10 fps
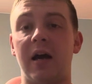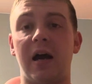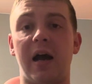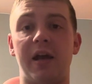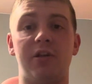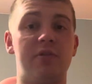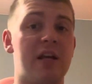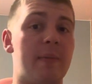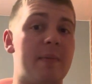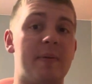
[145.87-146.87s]

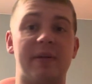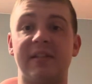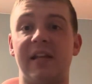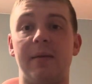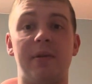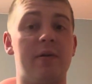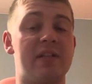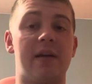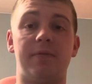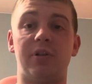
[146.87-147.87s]
UTEP might be about the same. They
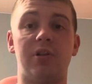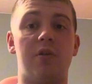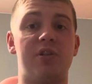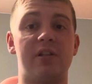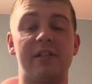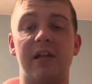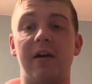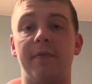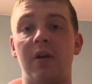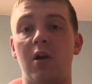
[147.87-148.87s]
always have good coaching and
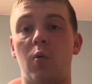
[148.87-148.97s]
stuff.